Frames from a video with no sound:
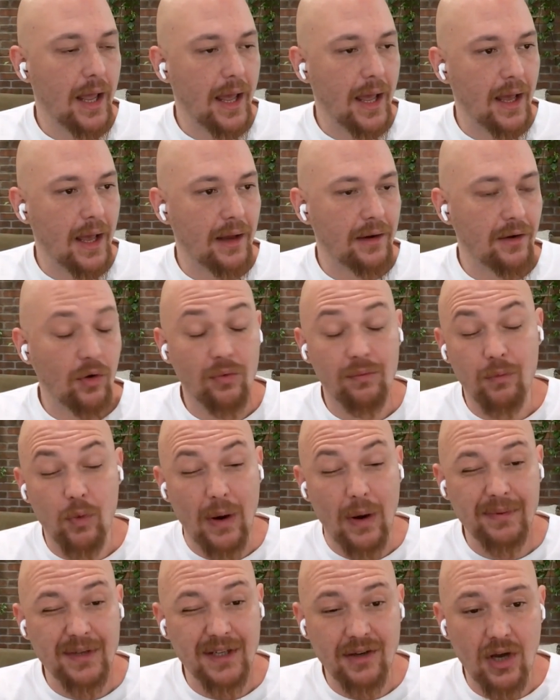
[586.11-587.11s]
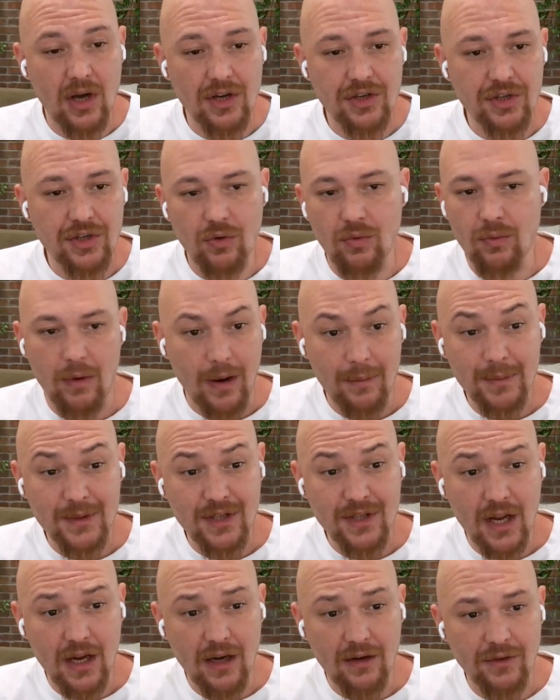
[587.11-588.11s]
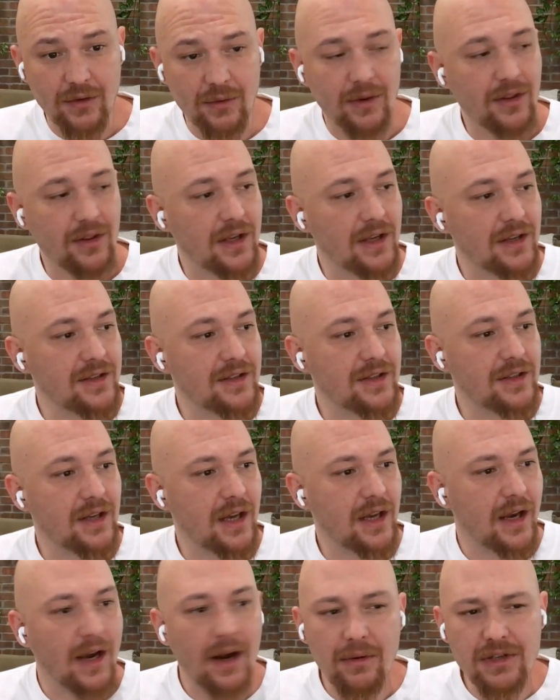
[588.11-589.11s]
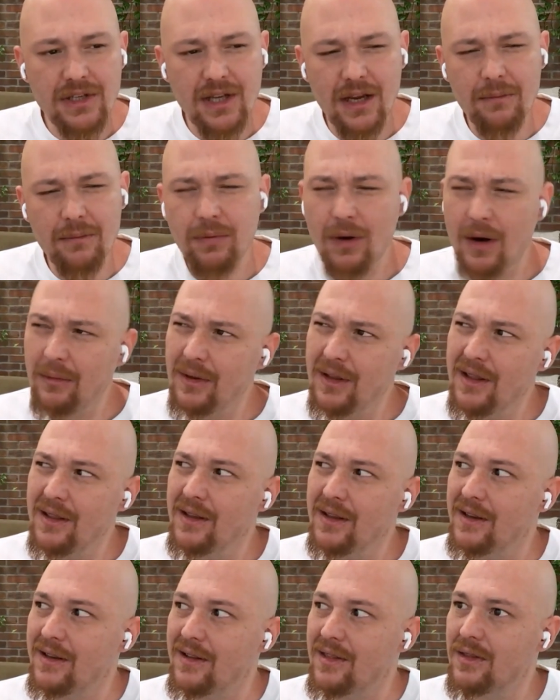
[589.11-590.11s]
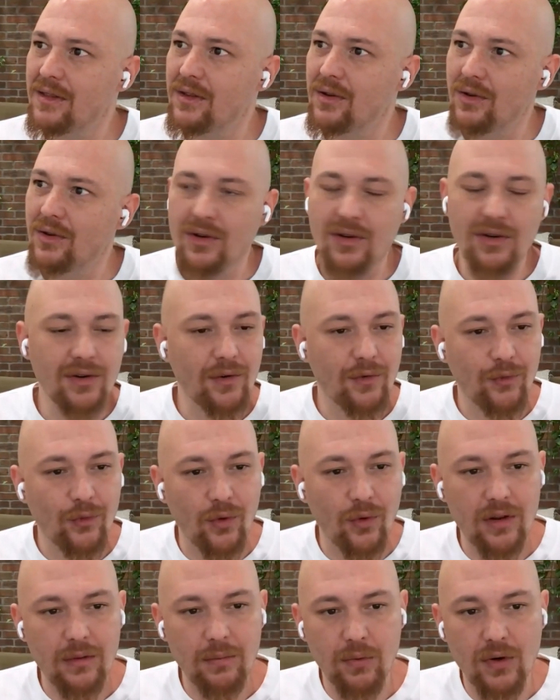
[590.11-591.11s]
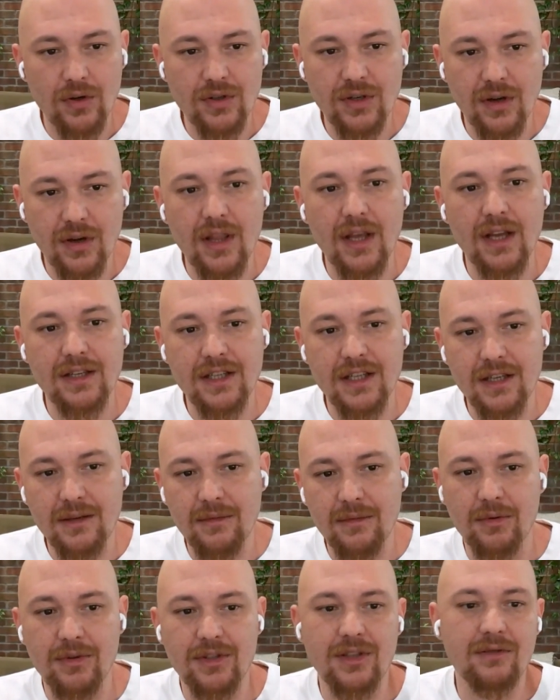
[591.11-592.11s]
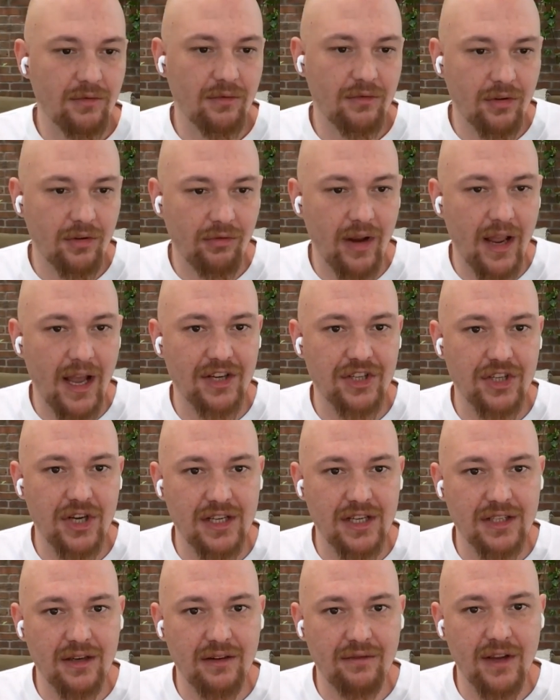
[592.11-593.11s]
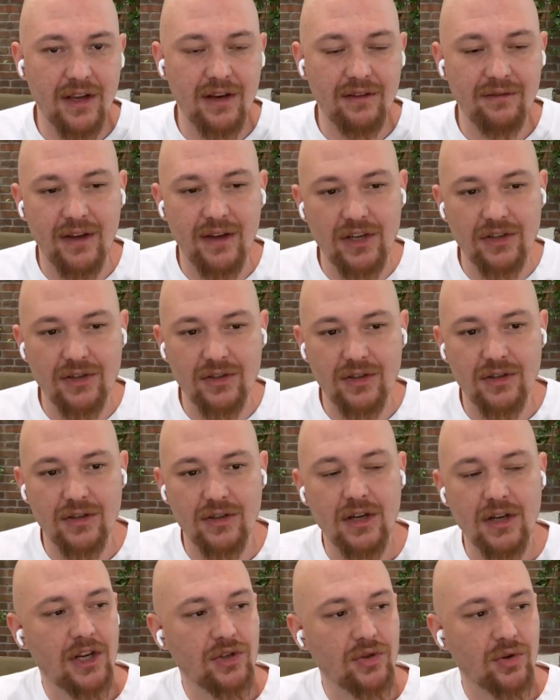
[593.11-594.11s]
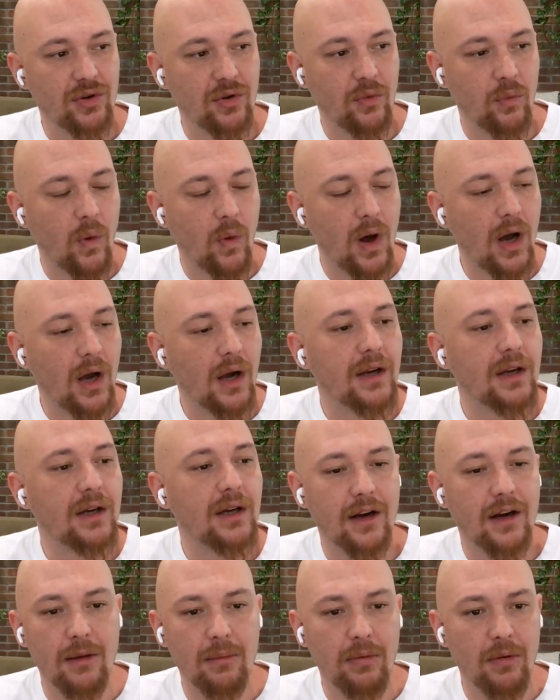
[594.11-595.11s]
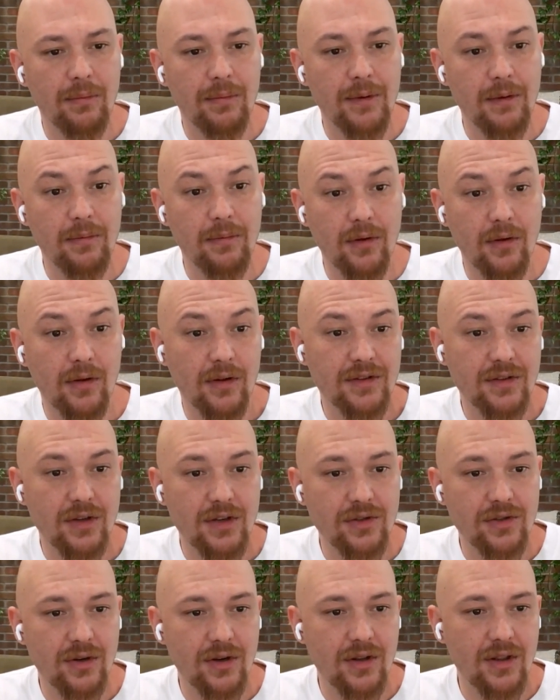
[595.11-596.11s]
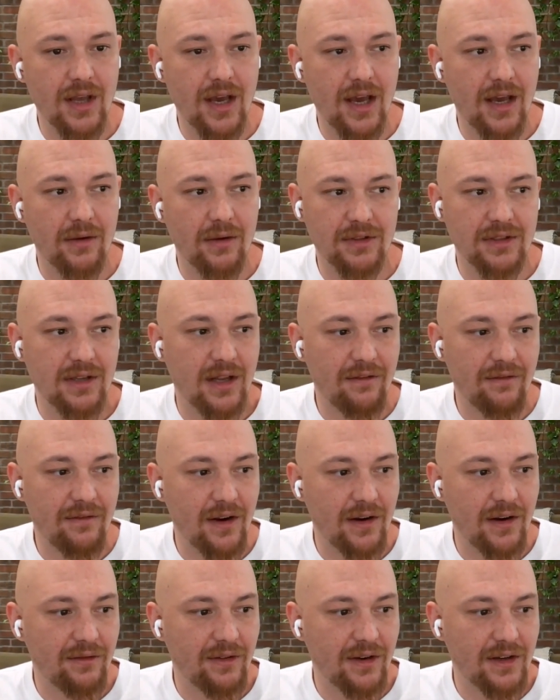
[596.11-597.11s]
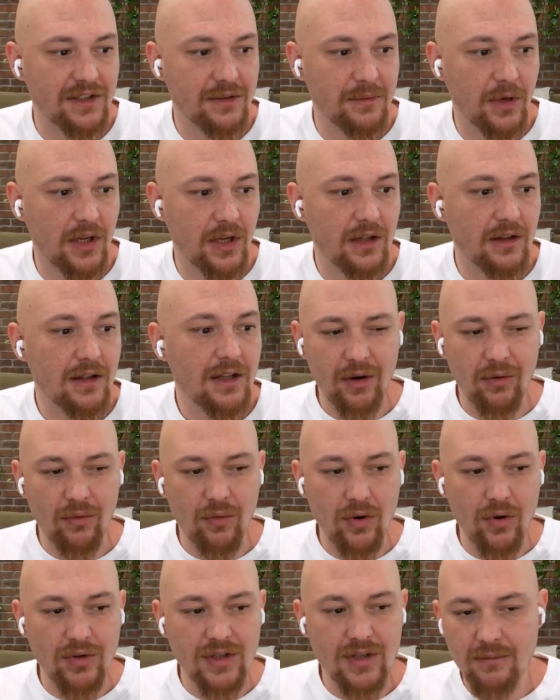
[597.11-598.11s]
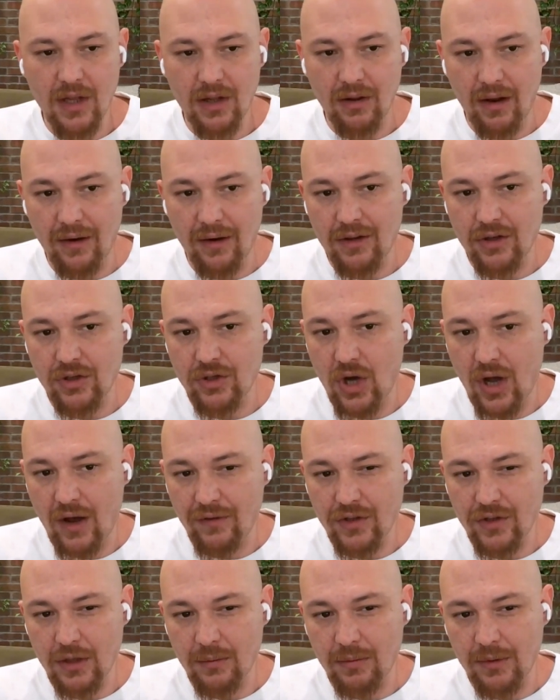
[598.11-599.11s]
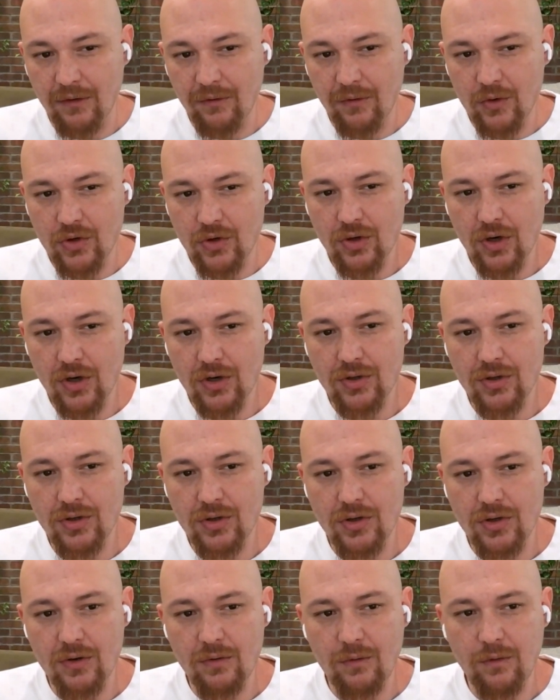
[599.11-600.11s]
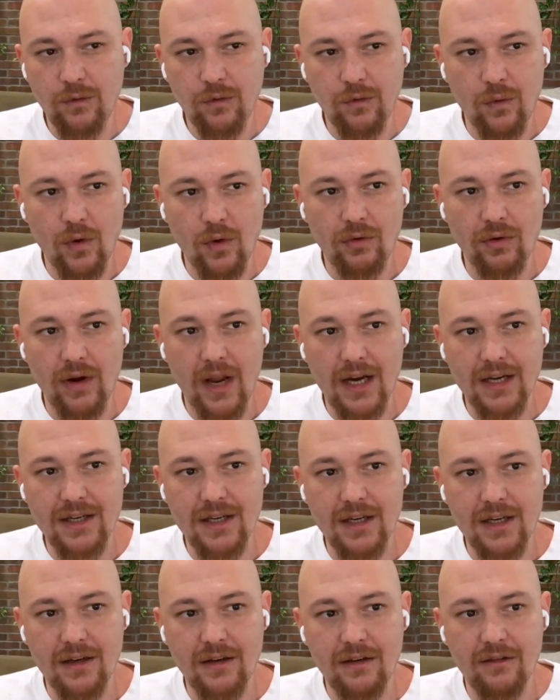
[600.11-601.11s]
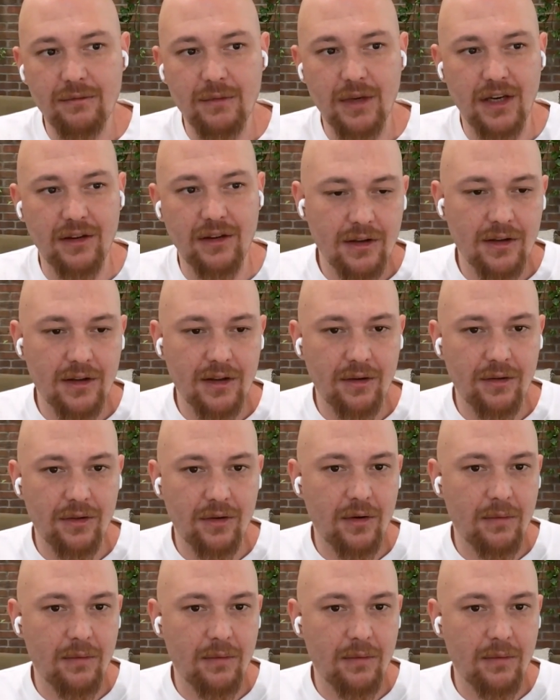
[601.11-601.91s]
or web technology or web style of doing things. And I was like probably the third or fourth person on that team. It was the React.js inventor, Jordan Walk, and a couple of people. And so I joined that. It was like very, very small. I wrote a lot of the JavaScript infrastructure for React Native, meaning the